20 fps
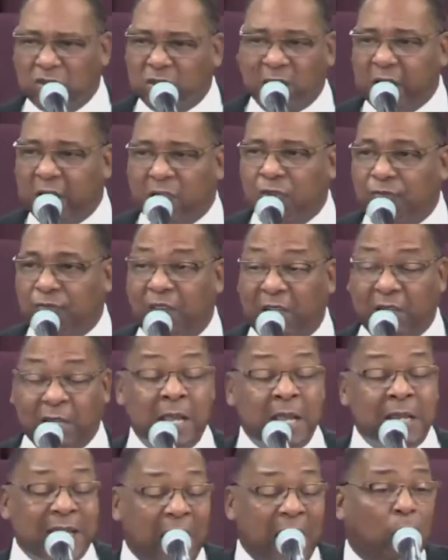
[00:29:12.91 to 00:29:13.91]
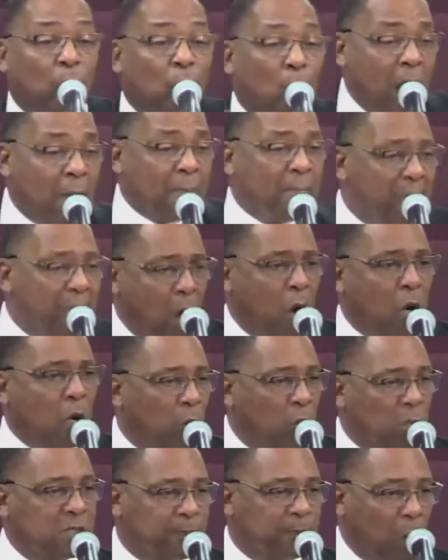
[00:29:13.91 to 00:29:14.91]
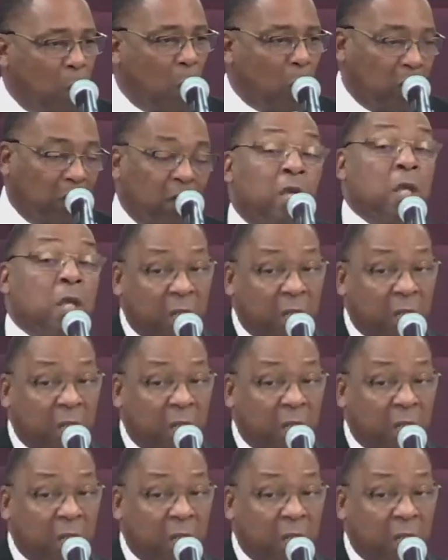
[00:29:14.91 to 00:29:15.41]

in his feet. Not one bone was broken.